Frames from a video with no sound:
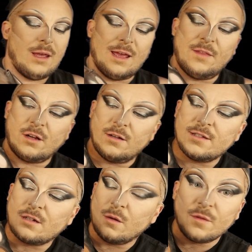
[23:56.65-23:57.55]
And I'm going to
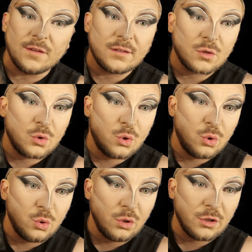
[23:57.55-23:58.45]
start with this
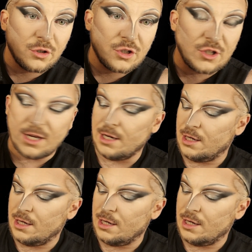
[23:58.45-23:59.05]
cooler shade